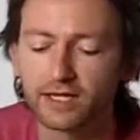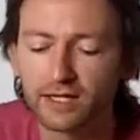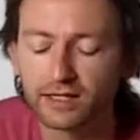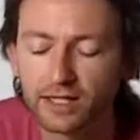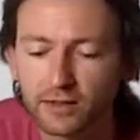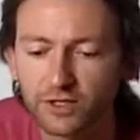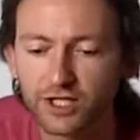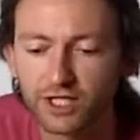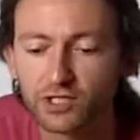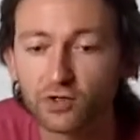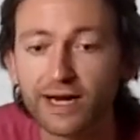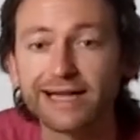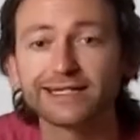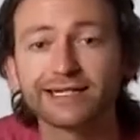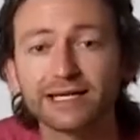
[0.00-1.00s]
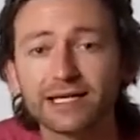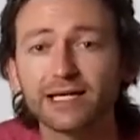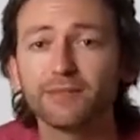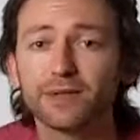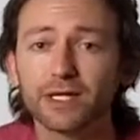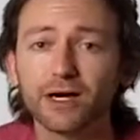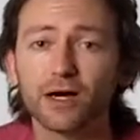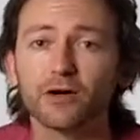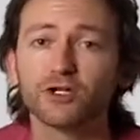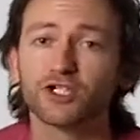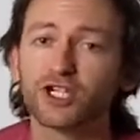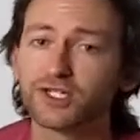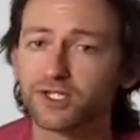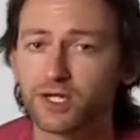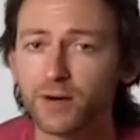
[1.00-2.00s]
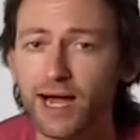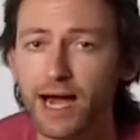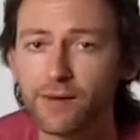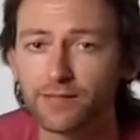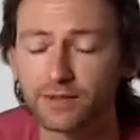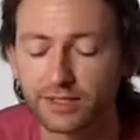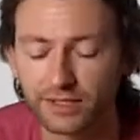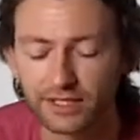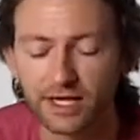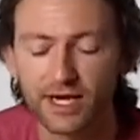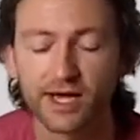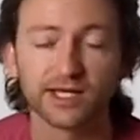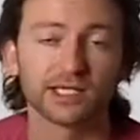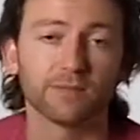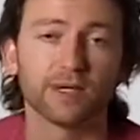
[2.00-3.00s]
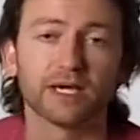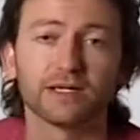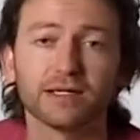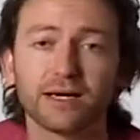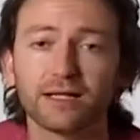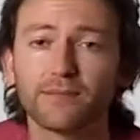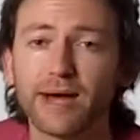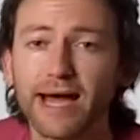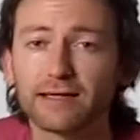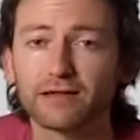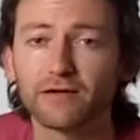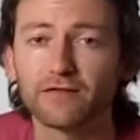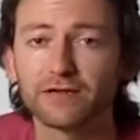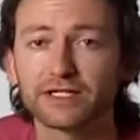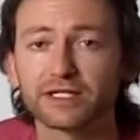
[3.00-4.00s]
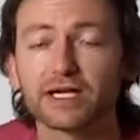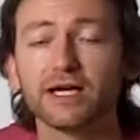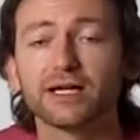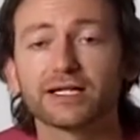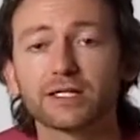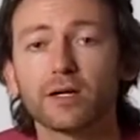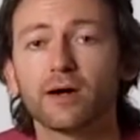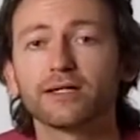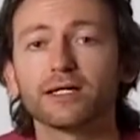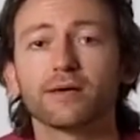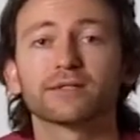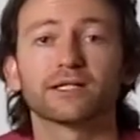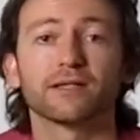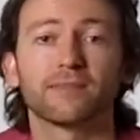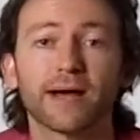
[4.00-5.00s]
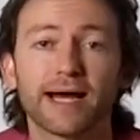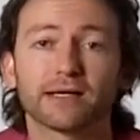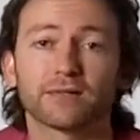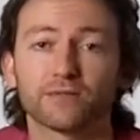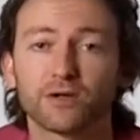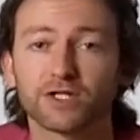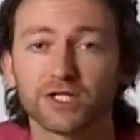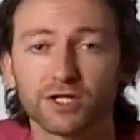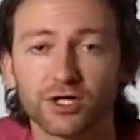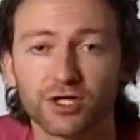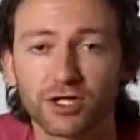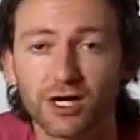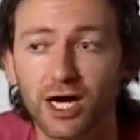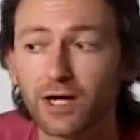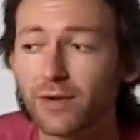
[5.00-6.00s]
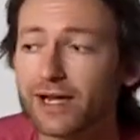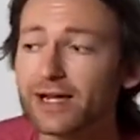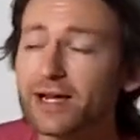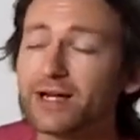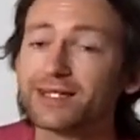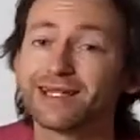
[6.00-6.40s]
The other thing which is great is the EPO just so happens to be another patent office signed up to the Patent Prosecution Highway.